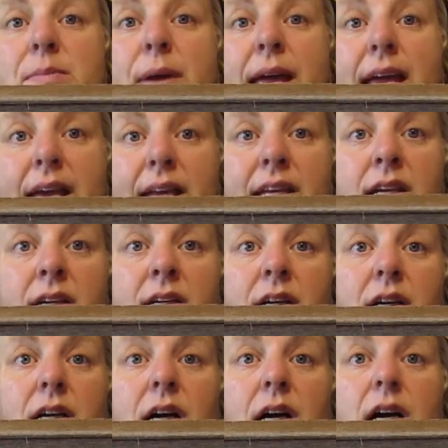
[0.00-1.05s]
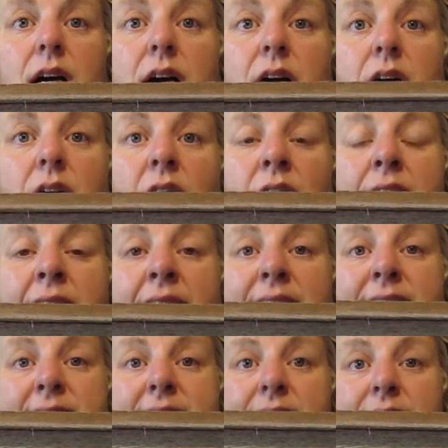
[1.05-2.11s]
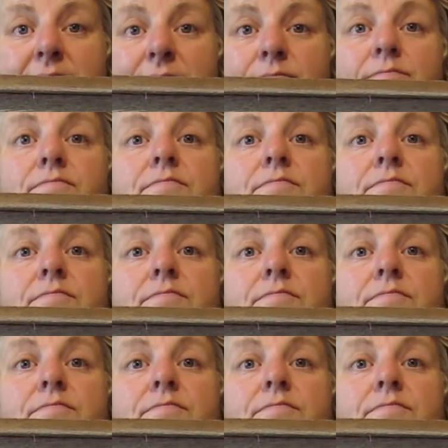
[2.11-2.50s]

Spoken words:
made on Etsy.